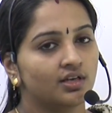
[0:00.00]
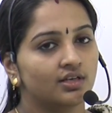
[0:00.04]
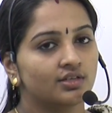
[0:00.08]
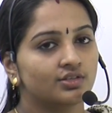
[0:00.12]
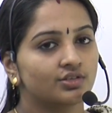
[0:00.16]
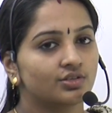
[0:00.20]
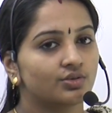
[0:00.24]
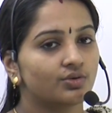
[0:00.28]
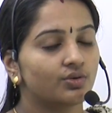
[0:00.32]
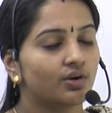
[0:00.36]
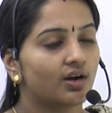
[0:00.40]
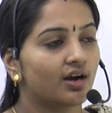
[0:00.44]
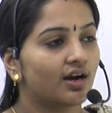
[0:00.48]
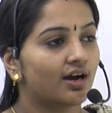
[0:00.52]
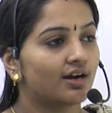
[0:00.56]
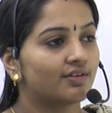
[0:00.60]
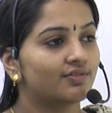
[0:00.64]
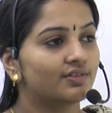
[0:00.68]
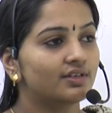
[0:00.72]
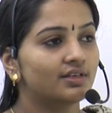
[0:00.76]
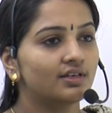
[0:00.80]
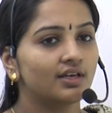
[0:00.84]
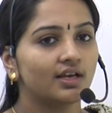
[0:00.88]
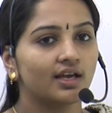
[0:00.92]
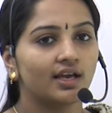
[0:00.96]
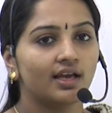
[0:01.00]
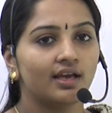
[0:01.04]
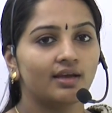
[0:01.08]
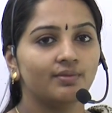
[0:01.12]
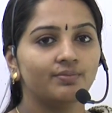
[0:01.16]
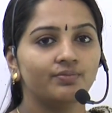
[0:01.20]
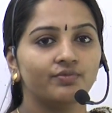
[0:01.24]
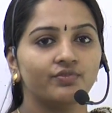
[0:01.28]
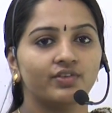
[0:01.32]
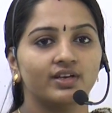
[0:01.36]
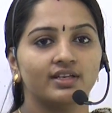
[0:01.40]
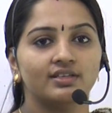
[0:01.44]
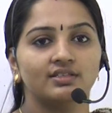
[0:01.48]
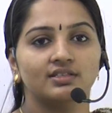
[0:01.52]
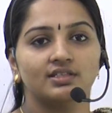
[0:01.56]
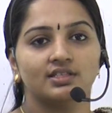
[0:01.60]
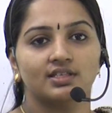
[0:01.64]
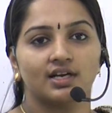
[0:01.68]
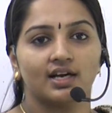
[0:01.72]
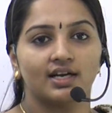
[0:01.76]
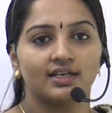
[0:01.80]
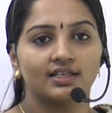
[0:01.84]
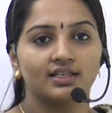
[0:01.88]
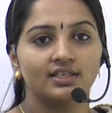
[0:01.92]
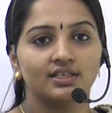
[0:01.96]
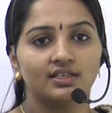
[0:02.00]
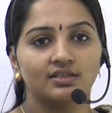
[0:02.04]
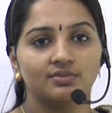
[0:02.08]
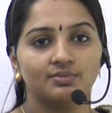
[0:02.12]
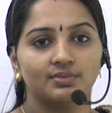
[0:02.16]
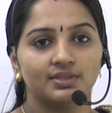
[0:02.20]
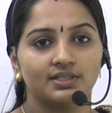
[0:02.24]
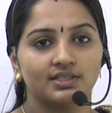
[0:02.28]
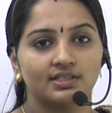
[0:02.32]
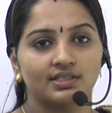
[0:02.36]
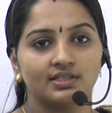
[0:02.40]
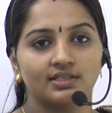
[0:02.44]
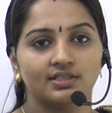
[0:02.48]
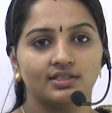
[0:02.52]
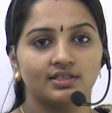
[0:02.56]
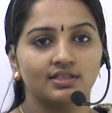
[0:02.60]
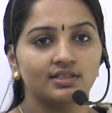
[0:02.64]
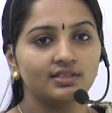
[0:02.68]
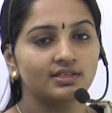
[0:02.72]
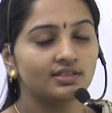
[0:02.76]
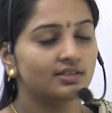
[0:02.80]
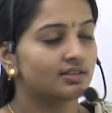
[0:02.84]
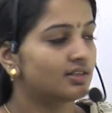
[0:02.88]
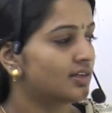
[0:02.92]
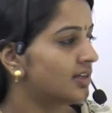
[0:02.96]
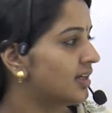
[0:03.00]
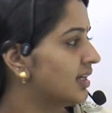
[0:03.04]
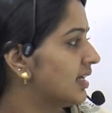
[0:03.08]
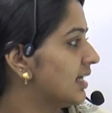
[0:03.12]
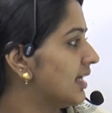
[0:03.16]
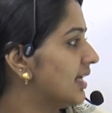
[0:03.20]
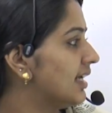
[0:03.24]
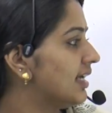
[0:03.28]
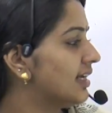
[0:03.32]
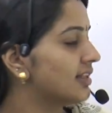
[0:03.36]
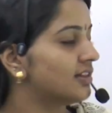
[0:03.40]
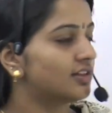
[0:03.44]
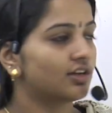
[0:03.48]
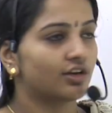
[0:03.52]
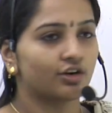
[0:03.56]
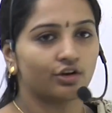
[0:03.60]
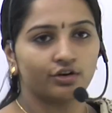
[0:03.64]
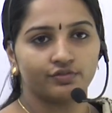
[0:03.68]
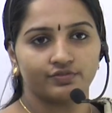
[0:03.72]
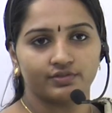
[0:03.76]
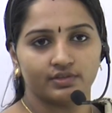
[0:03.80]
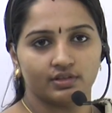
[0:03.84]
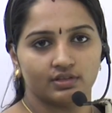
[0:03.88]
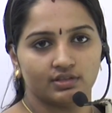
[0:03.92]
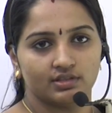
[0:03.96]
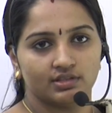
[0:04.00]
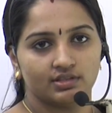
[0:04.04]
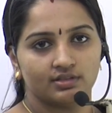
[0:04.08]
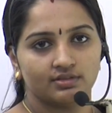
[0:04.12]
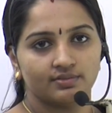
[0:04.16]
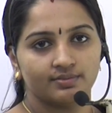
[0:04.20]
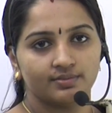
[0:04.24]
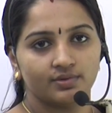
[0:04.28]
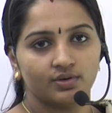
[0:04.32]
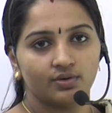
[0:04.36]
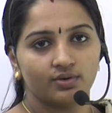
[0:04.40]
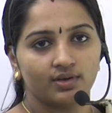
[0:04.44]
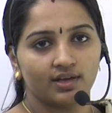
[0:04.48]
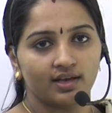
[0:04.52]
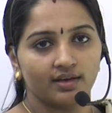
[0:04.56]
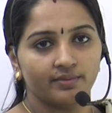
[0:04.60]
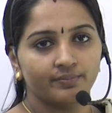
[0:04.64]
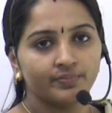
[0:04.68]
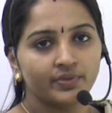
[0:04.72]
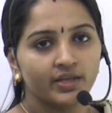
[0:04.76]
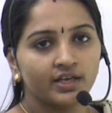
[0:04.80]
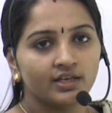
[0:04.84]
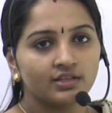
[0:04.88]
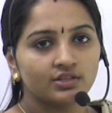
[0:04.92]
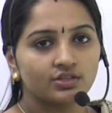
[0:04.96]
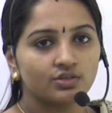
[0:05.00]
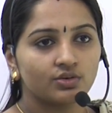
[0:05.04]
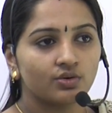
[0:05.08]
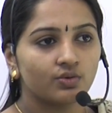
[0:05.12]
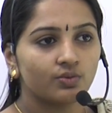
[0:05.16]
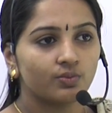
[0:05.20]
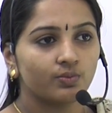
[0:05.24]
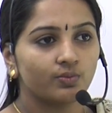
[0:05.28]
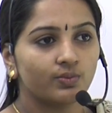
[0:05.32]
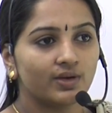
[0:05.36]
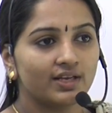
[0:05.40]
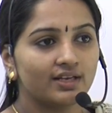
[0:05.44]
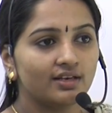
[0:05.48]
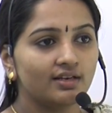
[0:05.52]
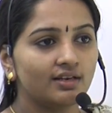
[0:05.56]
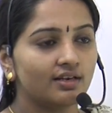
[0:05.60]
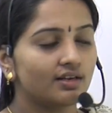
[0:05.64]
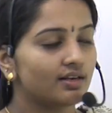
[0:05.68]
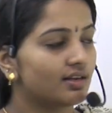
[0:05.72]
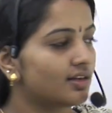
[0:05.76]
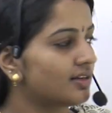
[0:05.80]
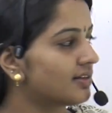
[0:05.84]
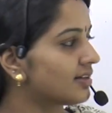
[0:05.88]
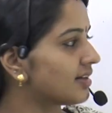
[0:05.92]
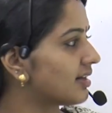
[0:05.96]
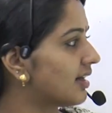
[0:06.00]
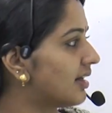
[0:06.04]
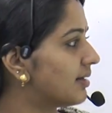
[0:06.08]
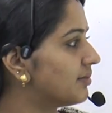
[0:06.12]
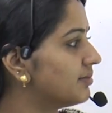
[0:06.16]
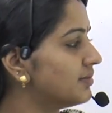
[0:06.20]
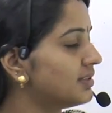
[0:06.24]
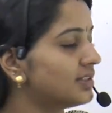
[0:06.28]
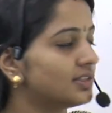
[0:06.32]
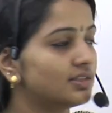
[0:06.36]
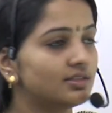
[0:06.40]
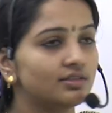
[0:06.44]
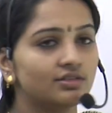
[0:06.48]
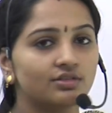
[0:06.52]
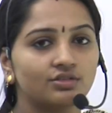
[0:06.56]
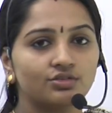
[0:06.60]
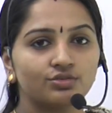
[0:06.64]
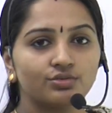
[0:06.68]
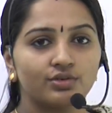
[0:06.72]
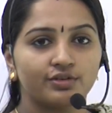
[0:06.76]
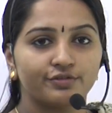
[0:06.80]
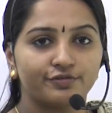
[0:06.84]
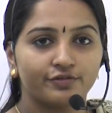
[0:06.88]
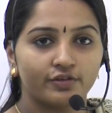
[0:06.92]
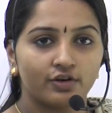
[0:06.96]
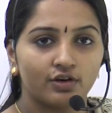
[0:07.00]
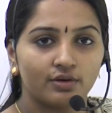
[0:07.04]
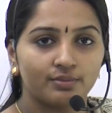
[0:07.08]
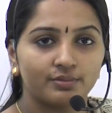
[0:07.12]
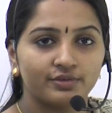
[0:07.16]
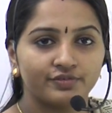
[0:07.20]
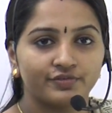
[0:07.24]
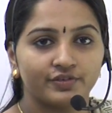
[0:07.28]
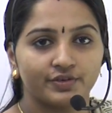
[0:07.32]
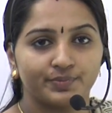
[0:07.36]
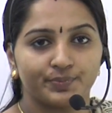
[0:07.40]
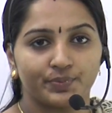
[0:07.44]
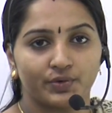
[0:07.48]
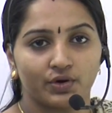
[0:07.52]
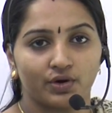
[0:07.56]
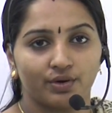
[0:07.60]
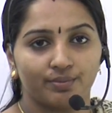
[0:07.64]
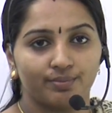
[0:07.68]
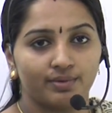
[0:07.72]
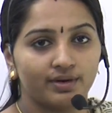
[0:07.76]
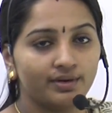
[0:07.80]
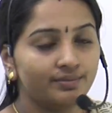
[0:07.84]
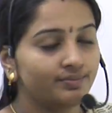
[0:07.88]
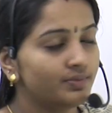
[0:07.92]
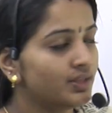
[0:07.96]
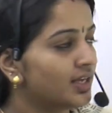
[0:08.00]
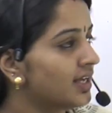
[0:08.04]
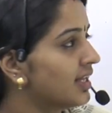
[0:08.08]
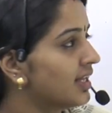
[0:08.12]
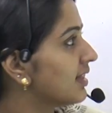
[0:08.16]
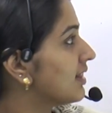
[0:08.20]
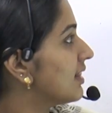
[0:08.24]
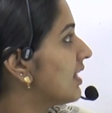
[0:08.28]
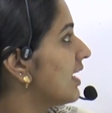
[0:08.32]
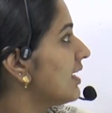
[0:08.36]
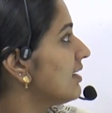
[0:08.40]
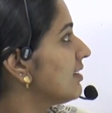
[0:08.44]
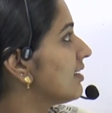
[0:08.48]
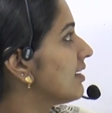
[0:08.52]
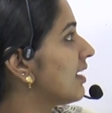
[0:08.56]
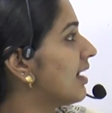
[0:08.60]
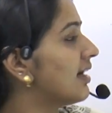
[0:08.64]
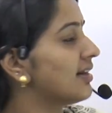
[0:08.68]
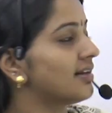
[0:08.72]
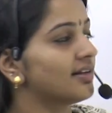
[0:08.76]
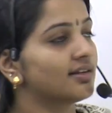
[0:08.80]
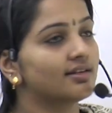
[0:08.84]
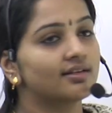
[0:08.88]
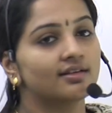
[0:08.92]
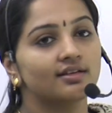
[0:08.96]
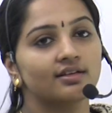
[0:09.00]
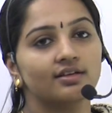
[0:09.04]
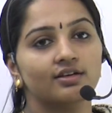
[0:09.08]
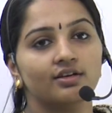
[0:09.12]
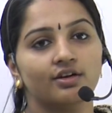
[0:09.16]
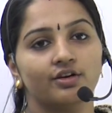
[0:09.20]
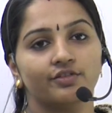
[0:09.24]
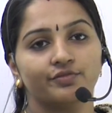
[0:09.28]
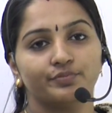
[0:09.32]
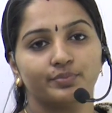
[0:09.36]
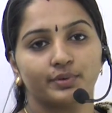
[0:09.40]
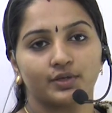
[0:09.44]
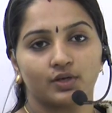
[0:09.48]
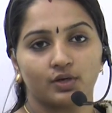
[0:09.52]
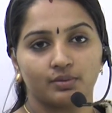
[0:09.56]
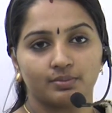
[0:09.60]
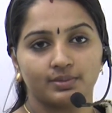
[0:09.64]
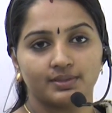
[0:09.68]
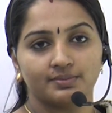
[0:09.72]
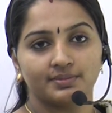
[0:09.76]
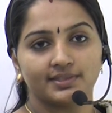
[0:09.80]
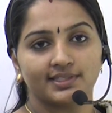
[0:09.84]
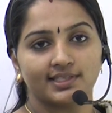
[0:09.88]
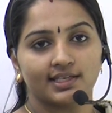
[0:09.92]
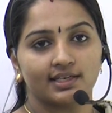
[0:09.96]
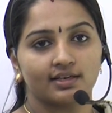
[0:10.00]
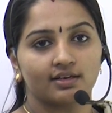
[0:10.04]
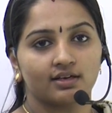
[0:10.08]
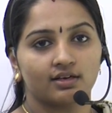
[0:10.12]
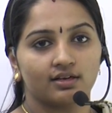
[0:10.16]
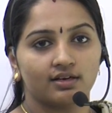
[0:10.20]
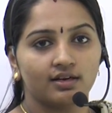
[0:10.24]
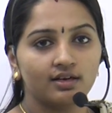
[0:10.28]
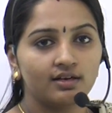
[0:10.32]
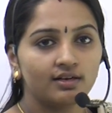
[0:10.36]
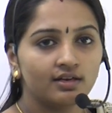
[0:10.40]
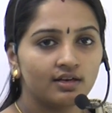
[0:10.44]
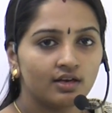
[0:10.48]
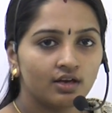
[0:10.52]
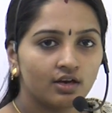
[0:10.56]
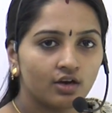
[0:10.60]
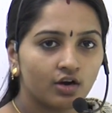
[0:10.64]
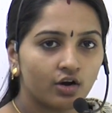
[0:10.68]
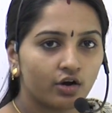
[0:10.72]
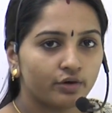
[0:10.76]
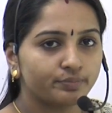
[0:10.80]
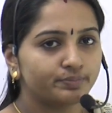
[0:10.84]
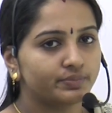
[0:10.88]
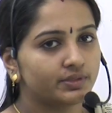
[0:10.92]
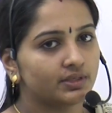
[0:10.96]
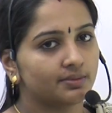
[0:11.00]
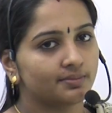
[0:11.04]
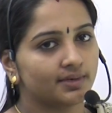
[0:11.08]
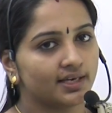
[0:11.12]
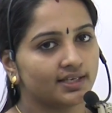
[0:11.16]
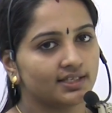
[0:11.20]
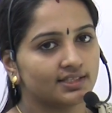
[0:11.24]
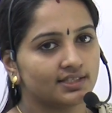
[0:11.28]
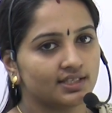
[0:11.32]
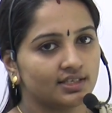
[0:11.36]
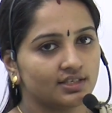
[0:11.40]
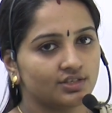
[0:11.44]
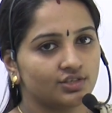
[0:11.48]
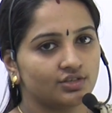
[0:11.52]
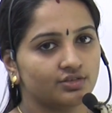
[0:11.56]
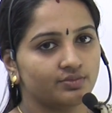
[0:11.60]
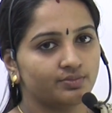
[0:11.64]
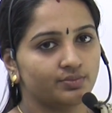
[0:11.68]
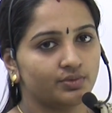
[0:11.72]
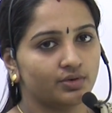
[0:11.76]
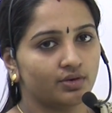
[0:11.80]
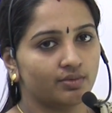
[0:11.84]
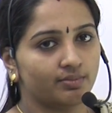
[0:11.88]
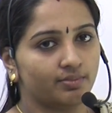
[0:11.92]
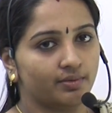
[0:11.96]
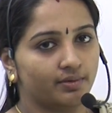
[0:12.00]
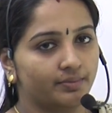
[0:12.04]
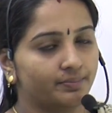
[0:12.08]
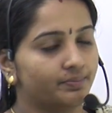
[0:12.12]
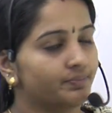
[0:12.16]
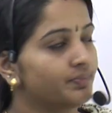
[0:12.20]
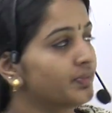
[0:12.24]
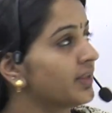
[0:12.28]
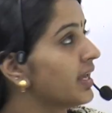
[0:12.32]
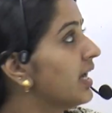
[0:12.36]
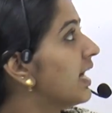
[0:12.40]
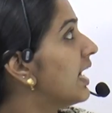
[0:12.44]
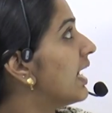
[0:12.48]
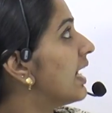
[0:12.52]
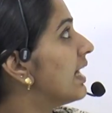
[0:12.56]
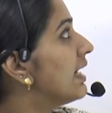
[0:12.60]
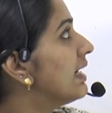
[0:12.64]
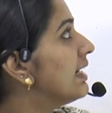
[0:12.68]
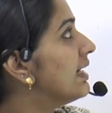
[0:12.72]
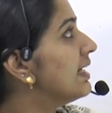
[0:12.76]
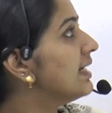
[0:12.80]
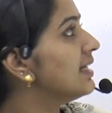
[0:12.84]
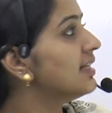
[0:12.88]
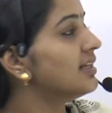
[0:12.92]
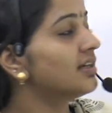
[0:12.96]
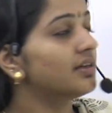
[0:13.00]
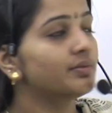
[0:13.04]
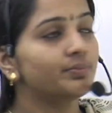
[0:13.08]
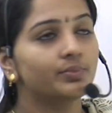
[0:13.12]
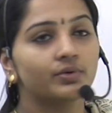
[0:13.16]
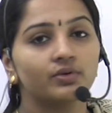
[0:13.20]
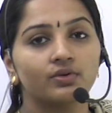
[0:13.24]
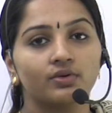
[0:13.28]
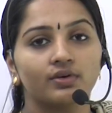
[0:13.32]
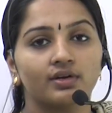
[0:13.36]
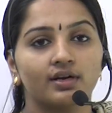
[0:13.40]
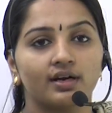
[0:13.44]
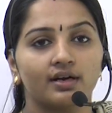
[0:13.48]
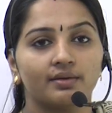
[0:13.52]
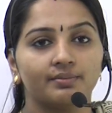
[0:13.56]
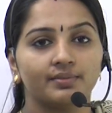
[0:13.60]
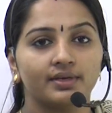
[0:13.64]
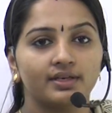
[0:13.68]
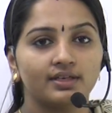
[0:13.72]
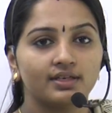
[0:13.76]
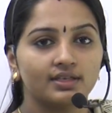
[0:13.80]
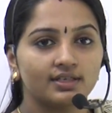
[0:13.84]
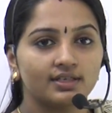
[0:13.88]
So our aim when starting a business is either of this. Okay, so when it comes into a form of a problem, that category of problems are called optimization problem. And linear programming